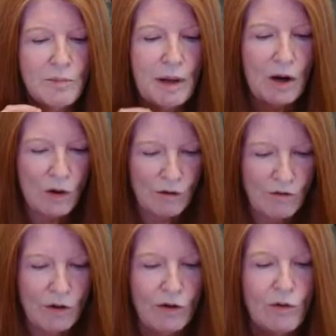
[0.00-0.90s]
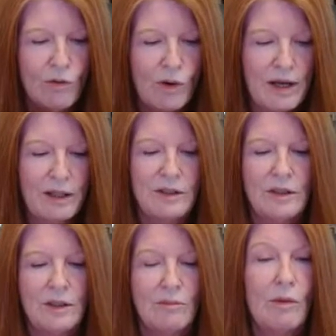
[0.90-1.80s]
powerful
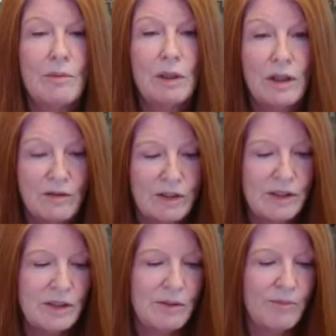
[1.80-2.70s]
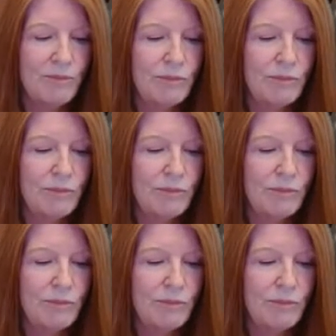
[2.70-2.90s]
ways, my beloveds.